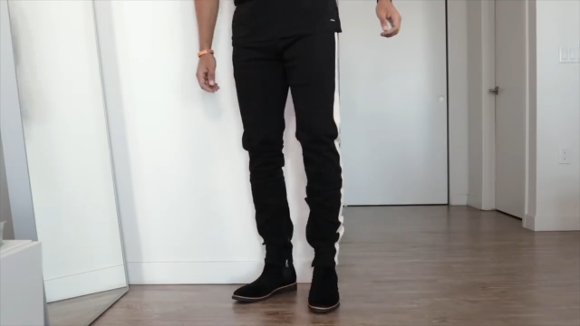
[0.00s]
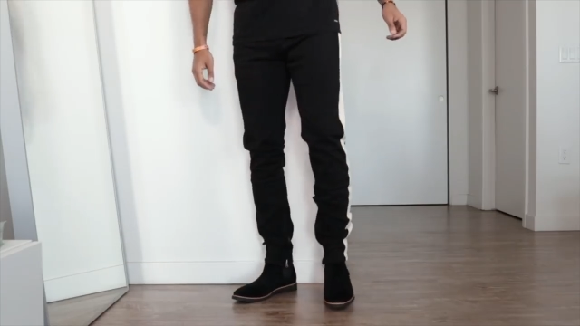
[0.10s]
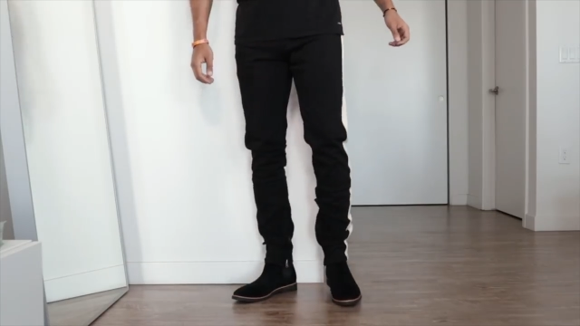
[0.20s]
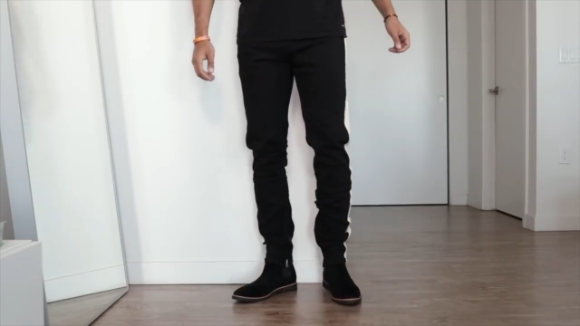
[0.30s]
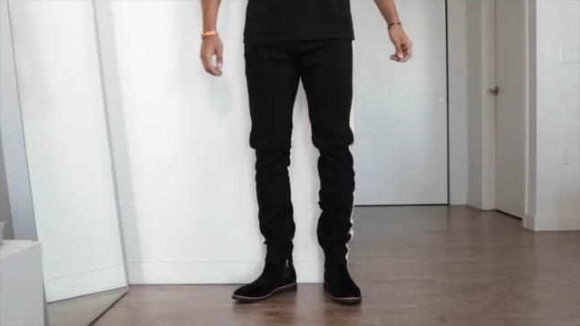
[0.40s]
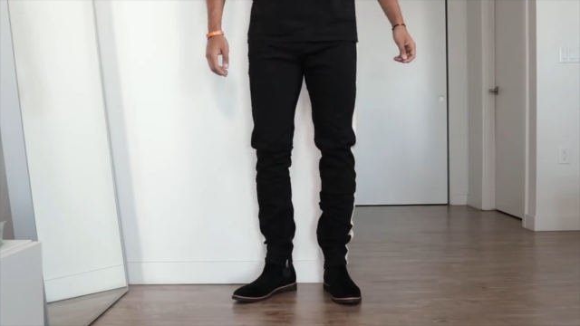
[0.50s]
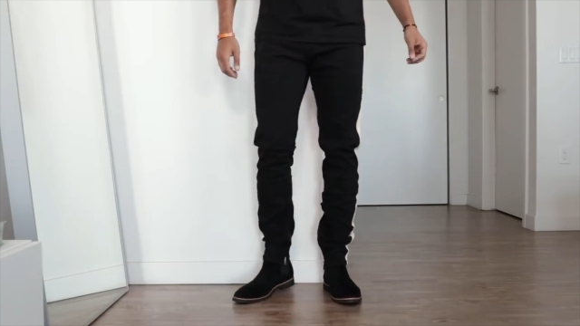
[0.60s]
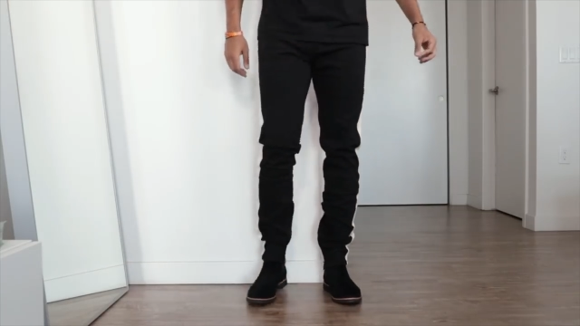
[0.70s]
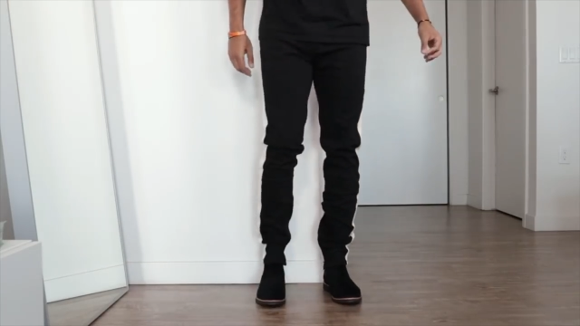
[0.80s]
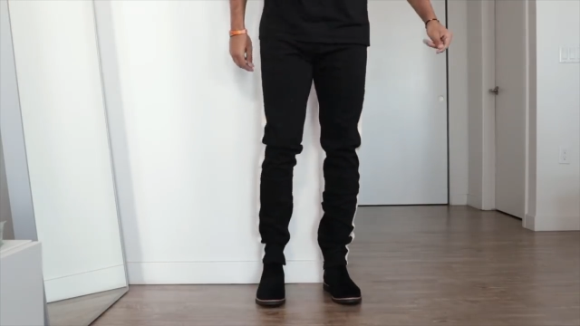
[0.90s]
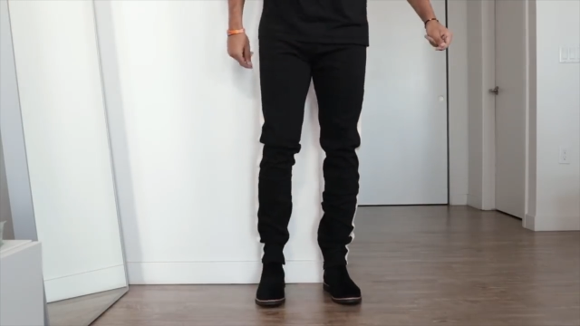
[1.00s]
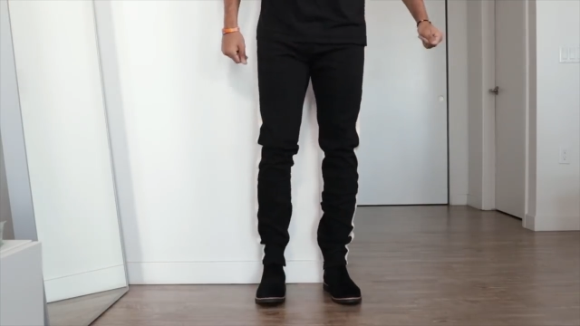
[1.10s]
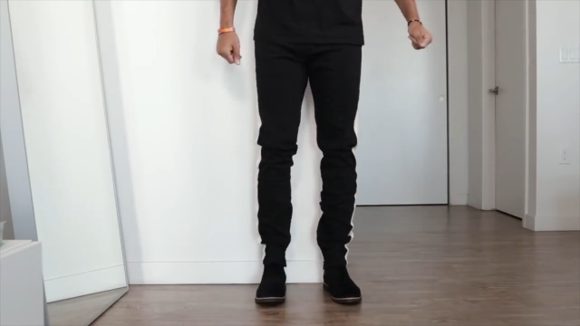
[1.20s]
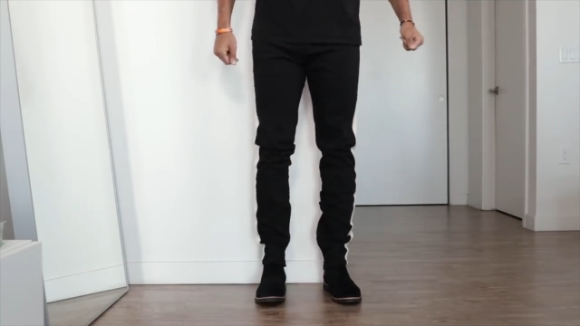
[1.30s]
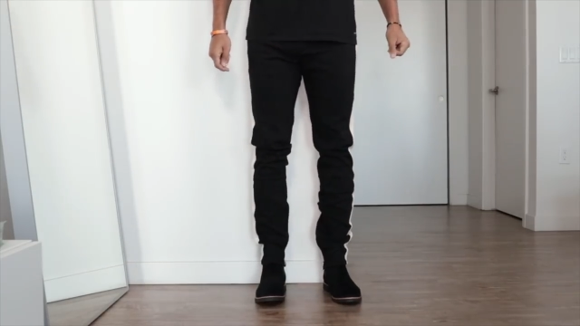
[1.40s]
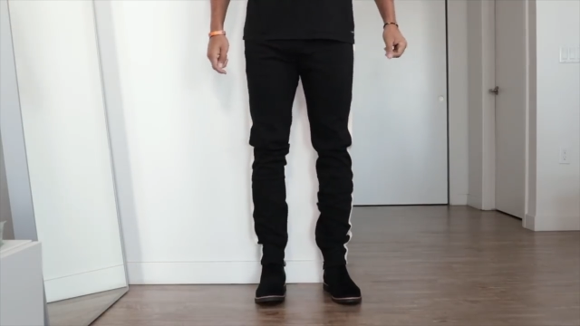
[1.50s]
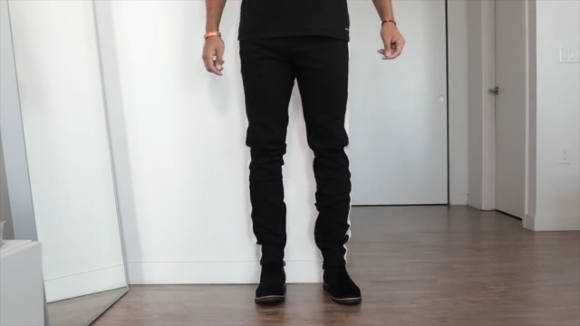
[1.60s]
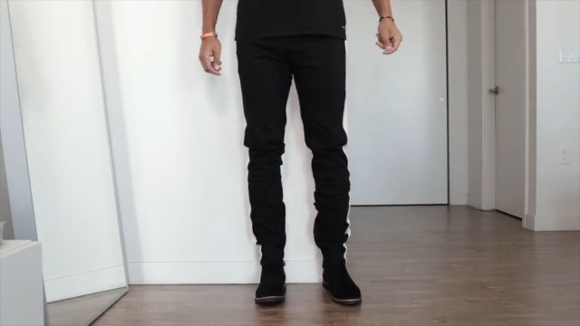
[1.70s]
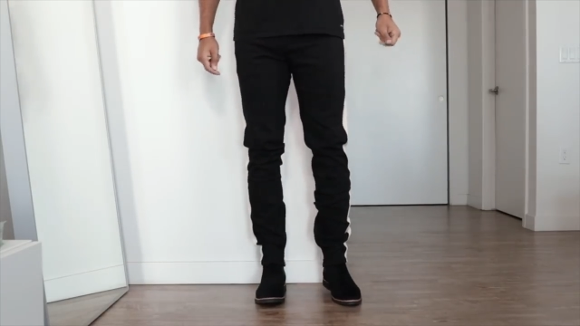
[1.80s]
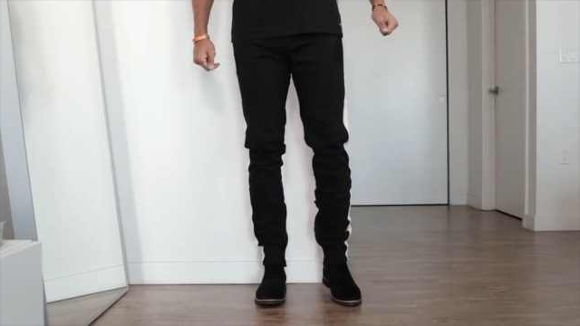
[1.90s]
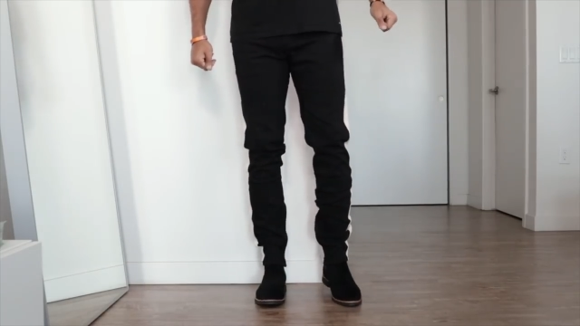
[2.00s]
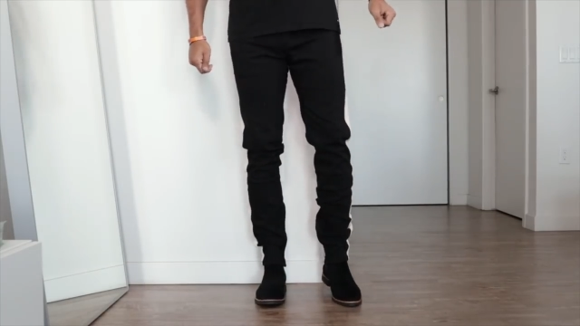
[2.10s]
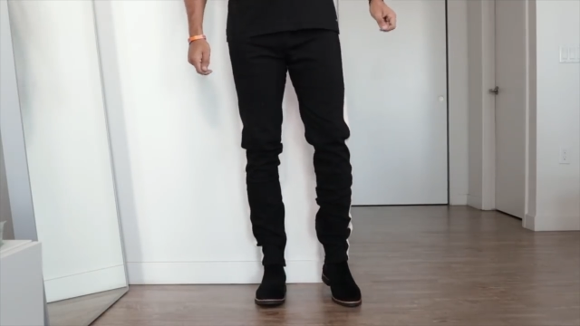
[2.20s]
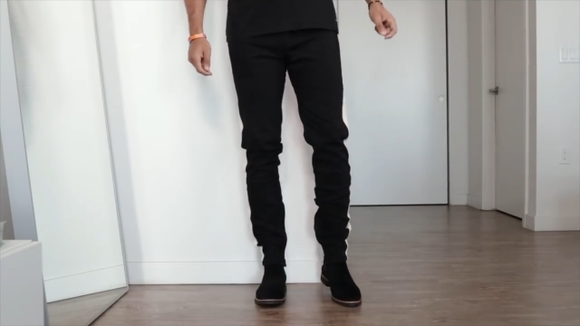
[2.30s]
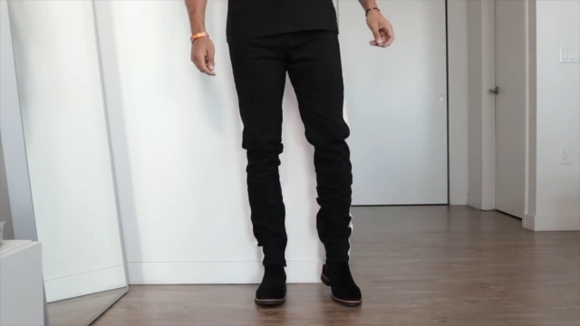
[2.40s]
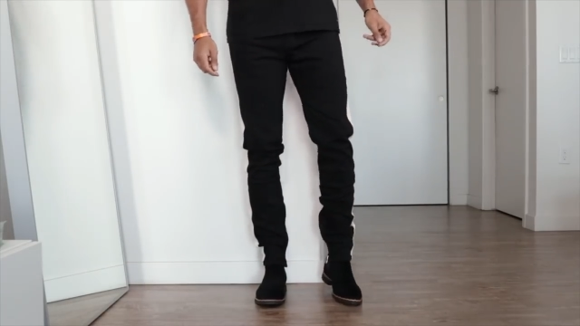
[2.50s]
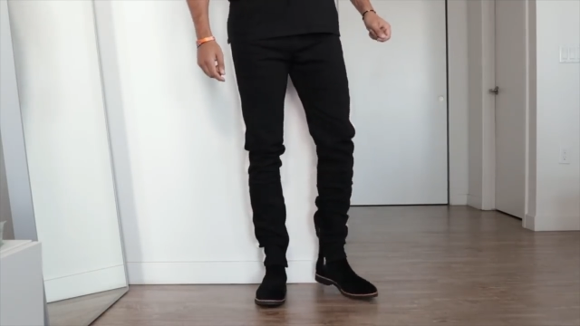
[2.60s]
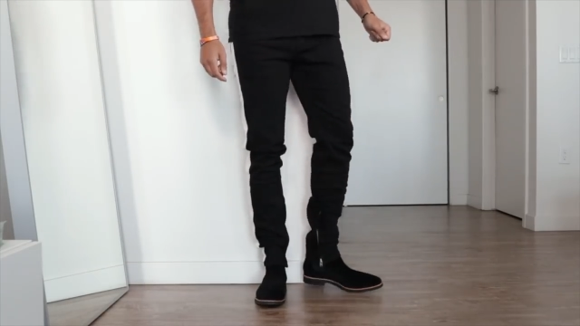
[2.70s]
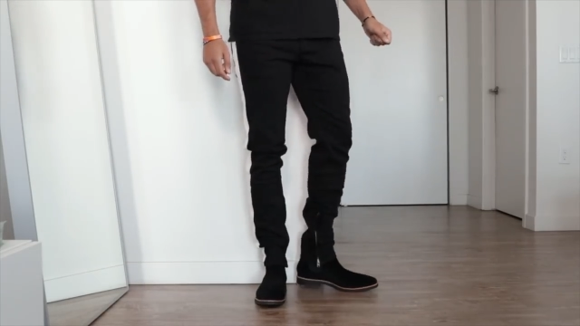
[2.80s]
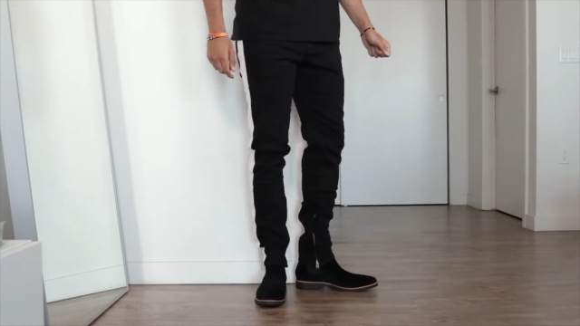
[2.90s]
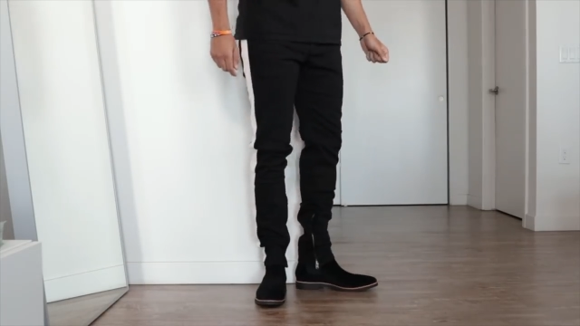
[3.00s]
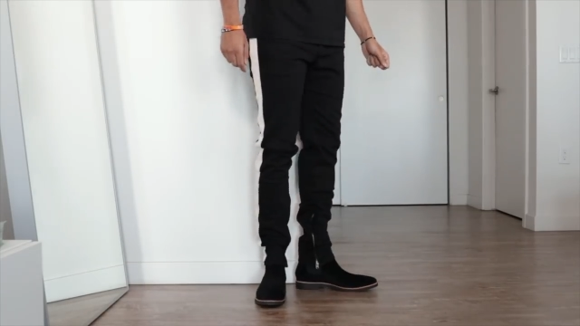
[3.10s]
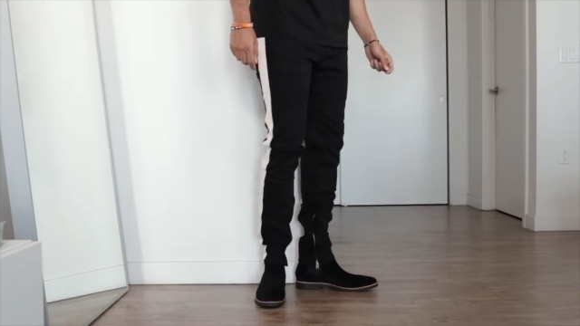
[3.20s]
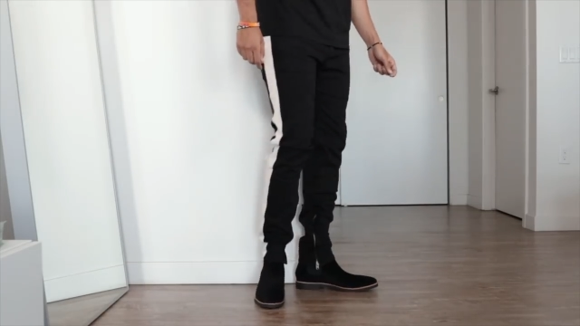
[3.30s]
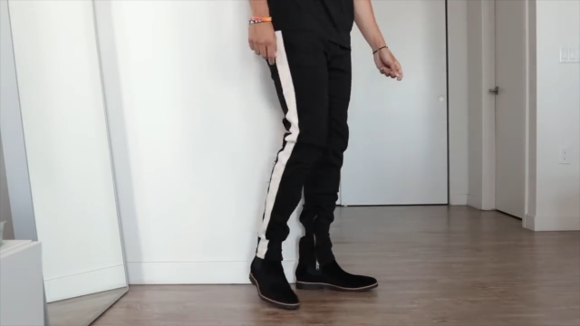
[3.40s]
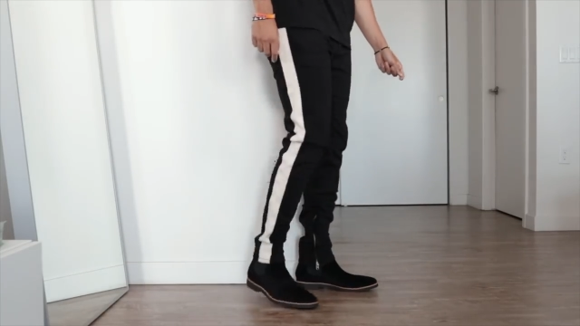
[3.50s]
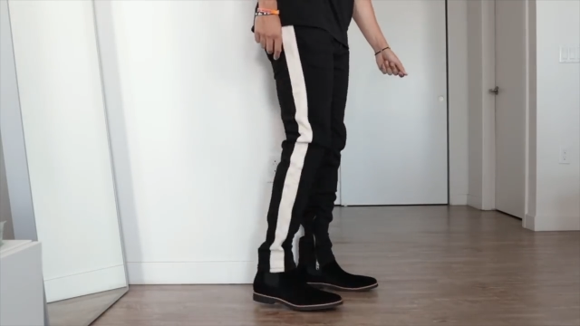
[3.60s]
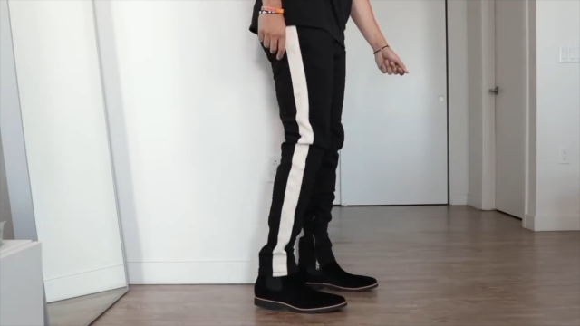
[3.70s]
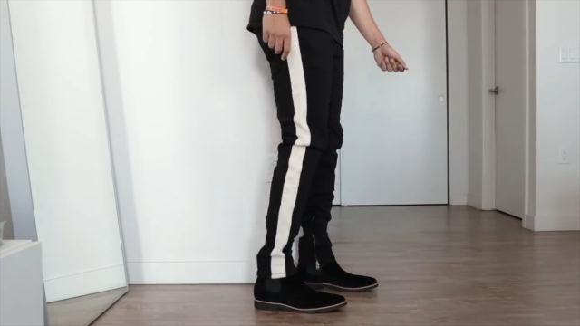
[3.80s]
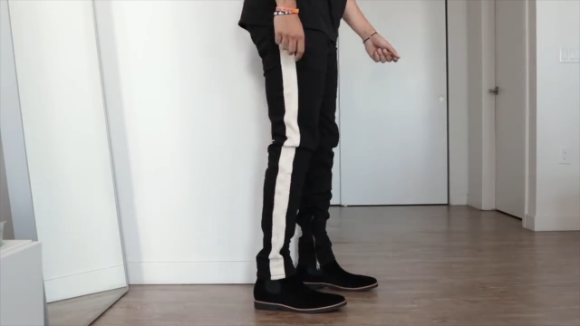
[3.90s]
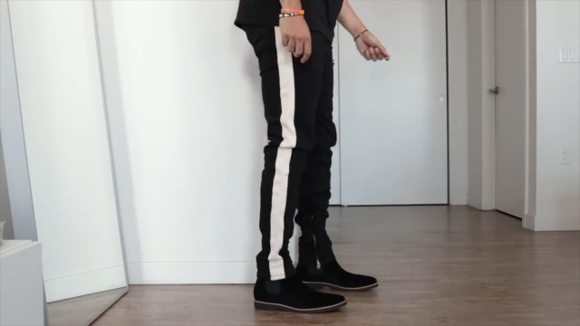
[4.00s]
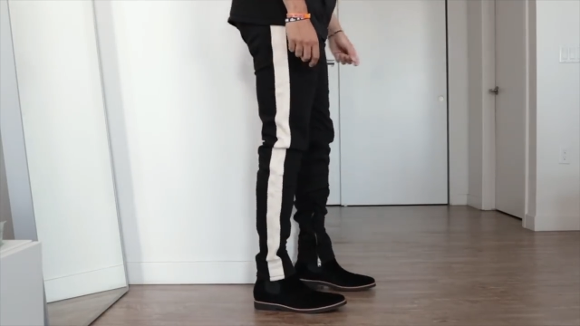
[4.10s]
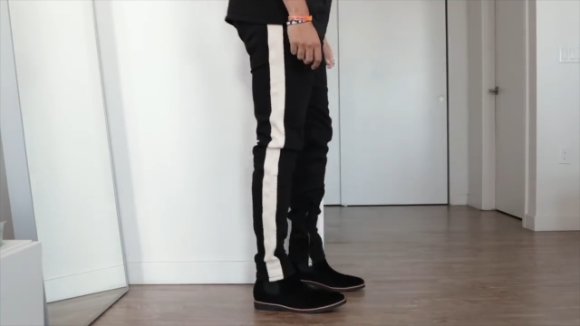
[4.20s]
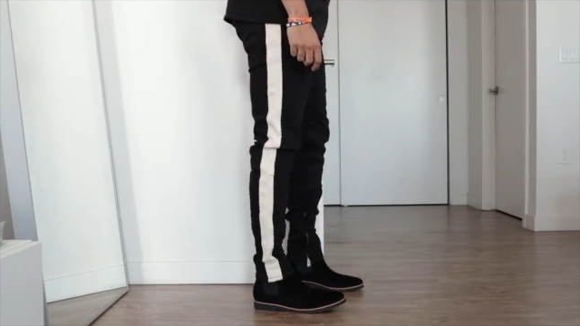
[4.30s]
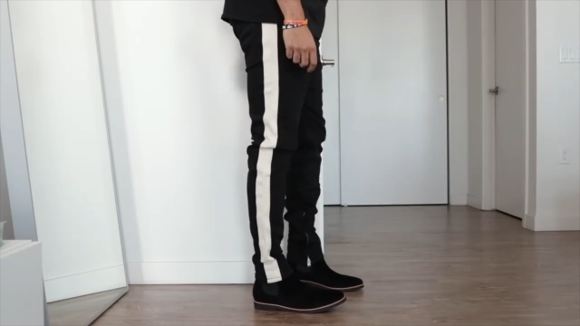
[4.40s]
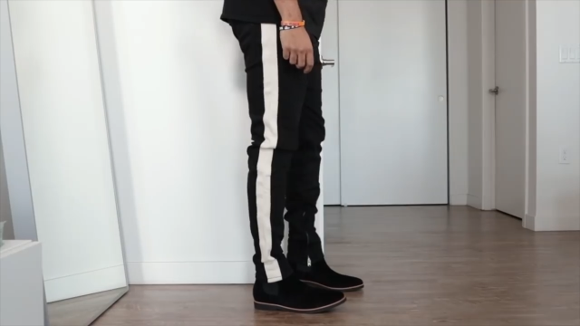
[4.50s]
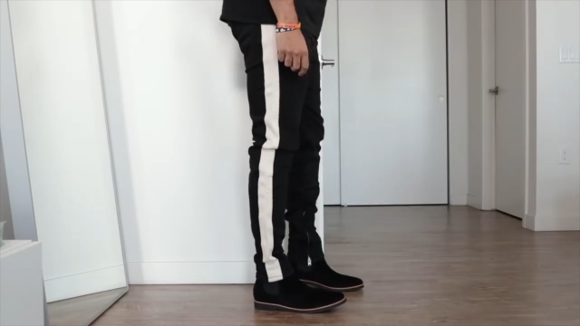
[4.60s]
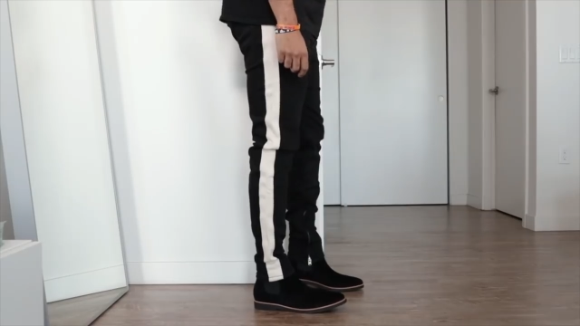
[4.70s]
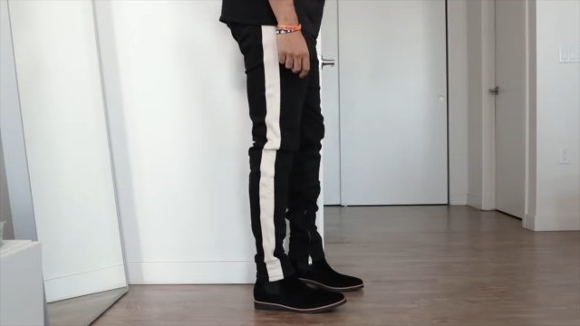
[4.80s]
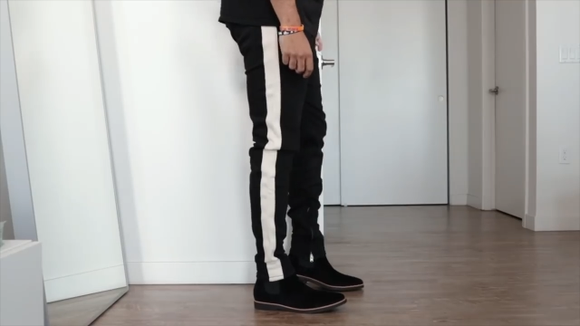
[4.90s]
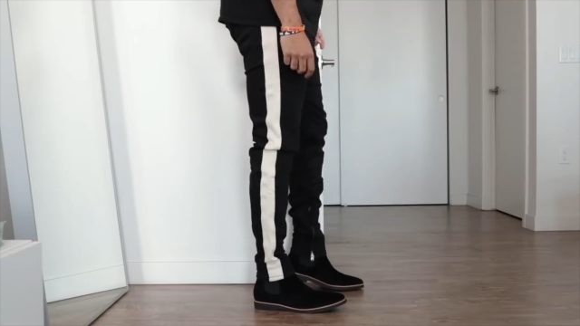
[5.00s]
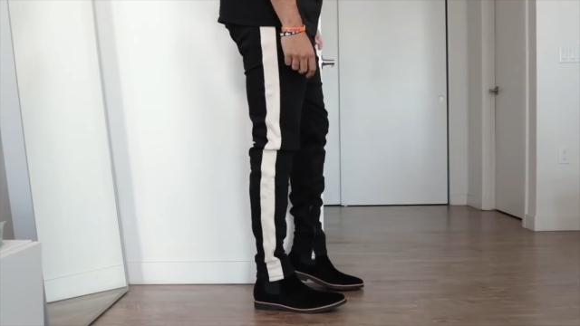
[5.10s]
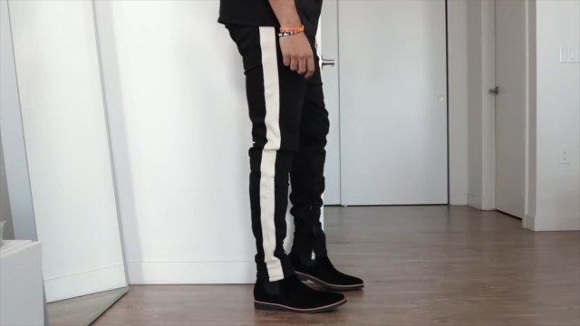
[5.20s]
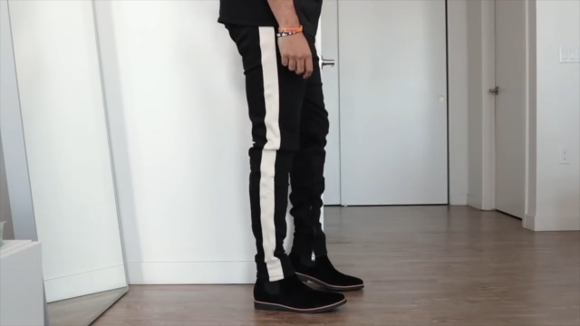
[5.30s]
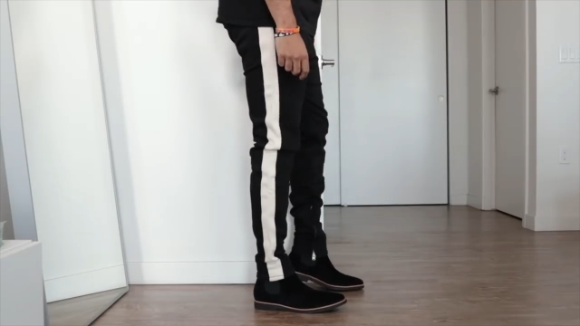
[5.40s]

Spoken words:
No face is visible, so there are no lips to read.